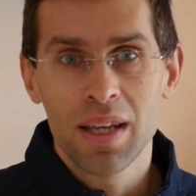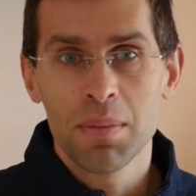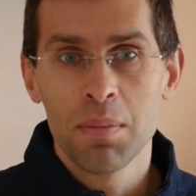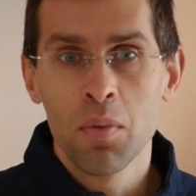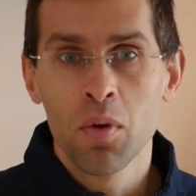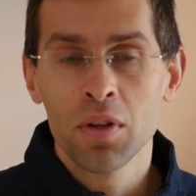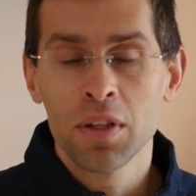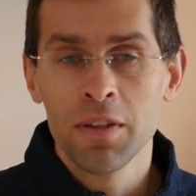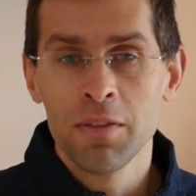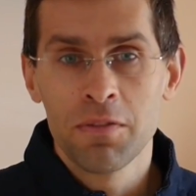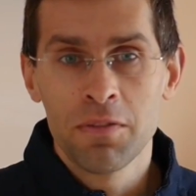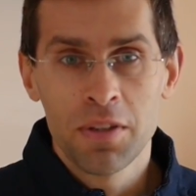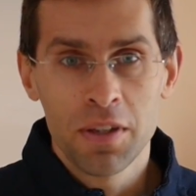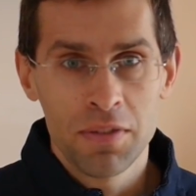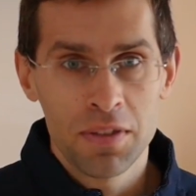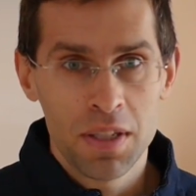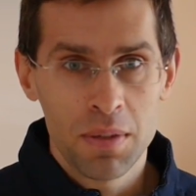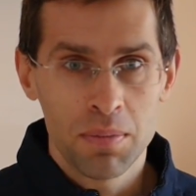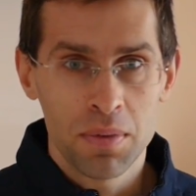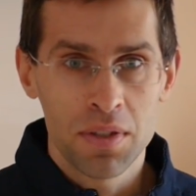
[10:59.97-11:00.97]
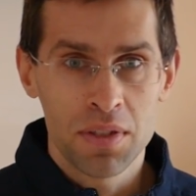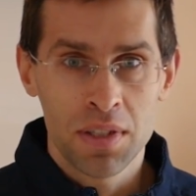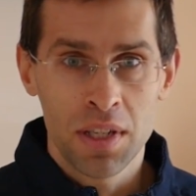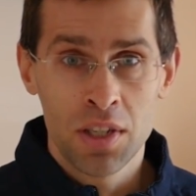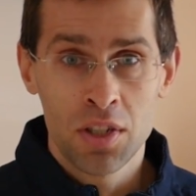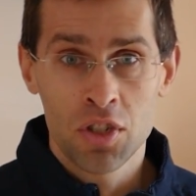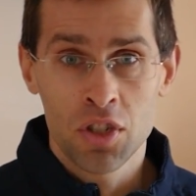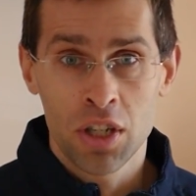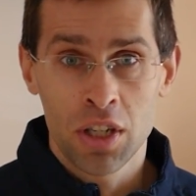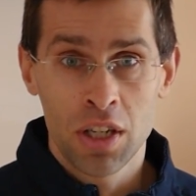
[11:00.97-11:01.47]
get more than
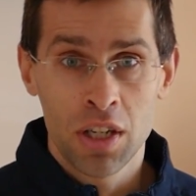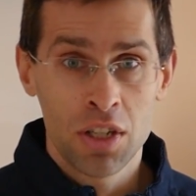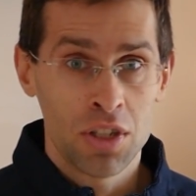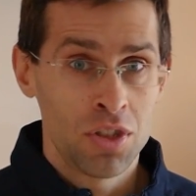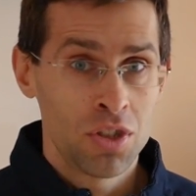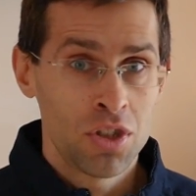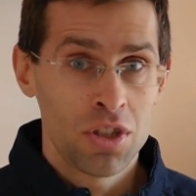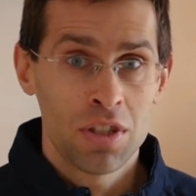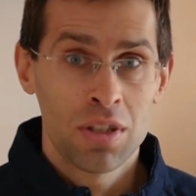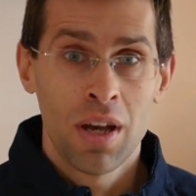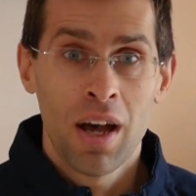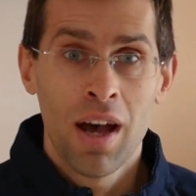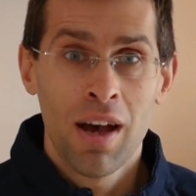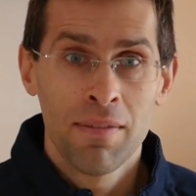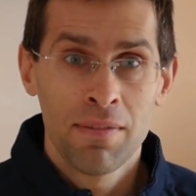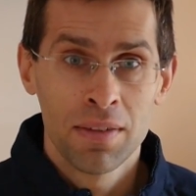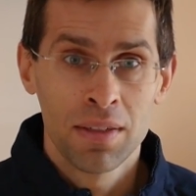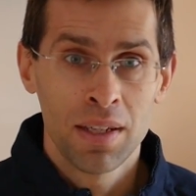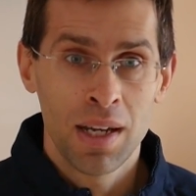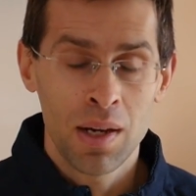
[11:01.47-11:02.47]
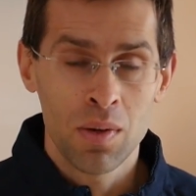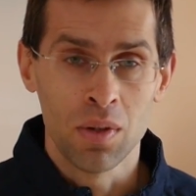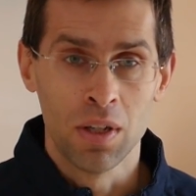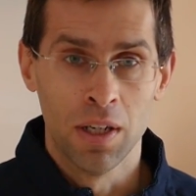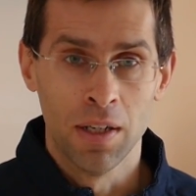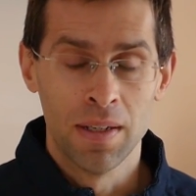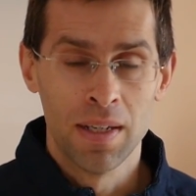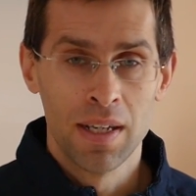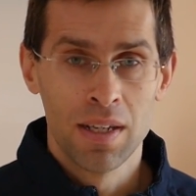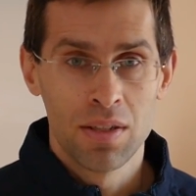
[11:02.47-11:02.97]
50% charge in just half an
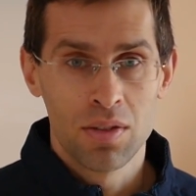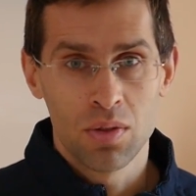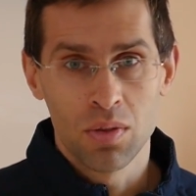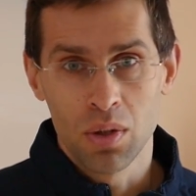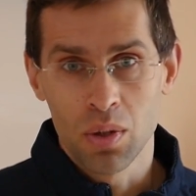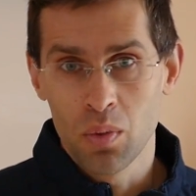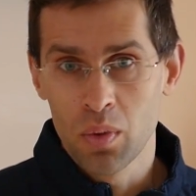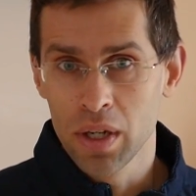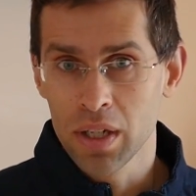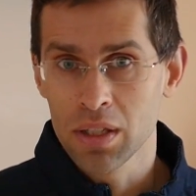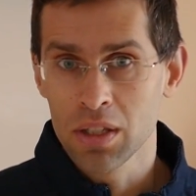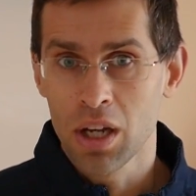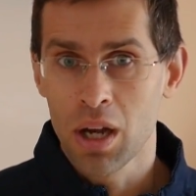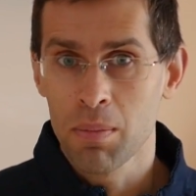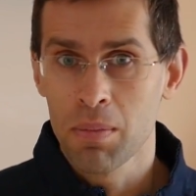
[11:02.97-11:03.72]
hour, so a quick